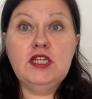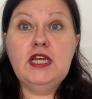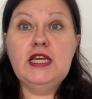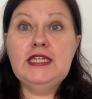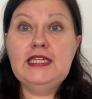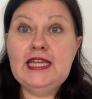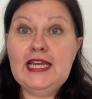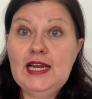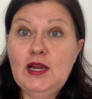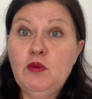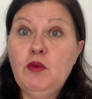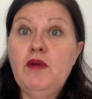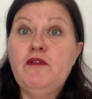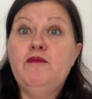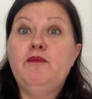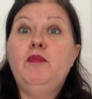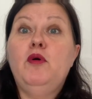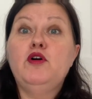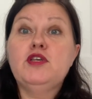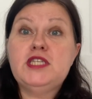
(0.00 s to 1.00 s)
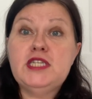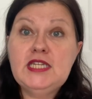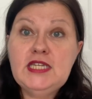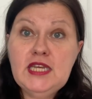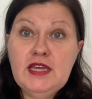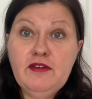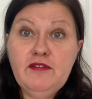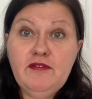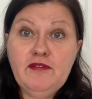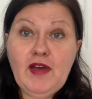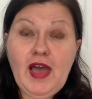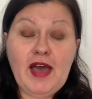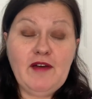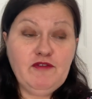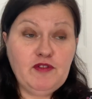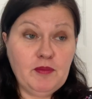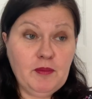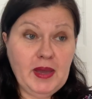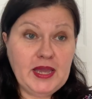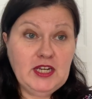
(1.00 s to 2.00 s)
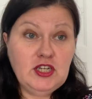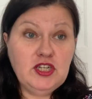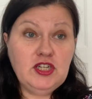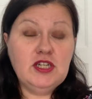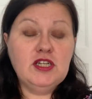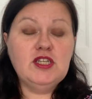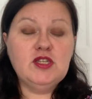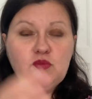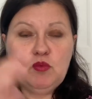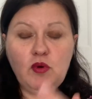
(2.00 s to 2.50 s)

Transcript: dealing with positive affirmations